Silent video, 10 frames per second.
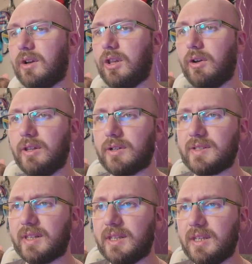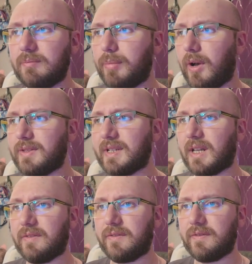Although it looks like the pods are
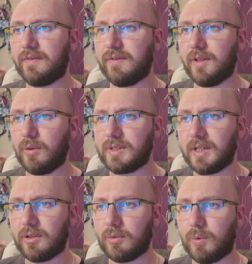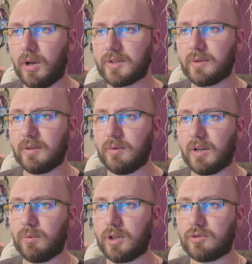kind of floating on the wall, so
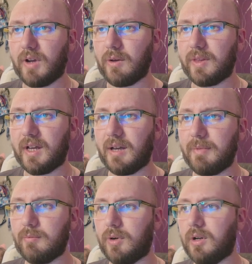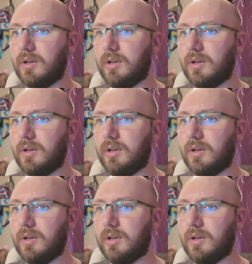I'd want to ground that a bit more.